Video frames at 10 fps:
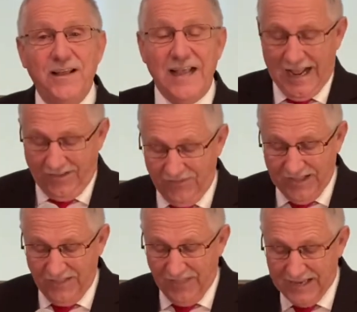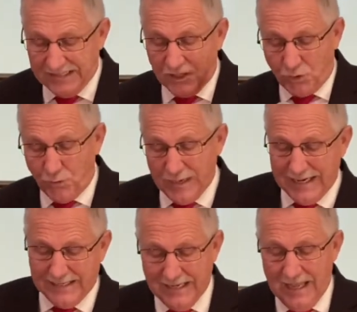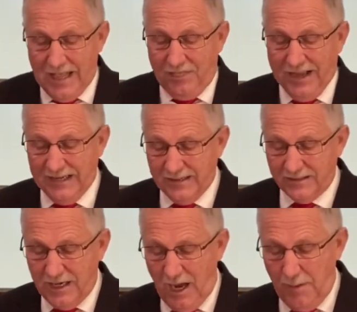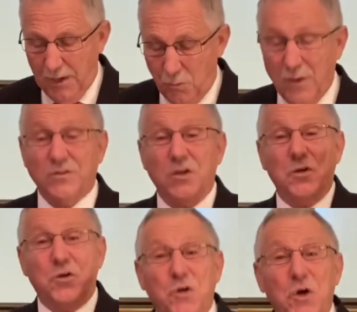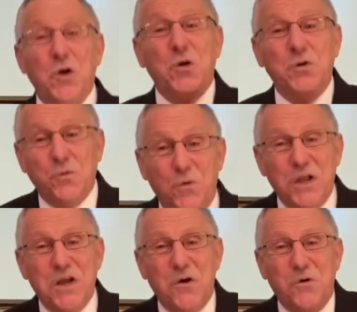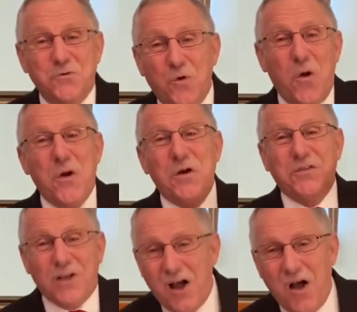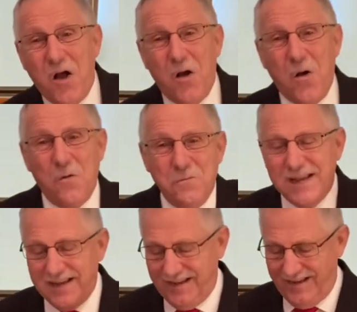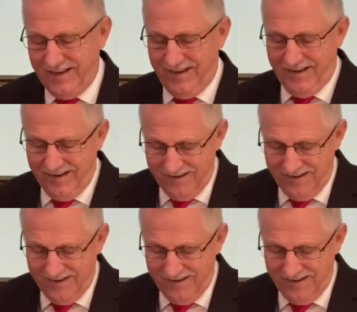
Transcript: And then they decreed that his coming was goodwill towards all men.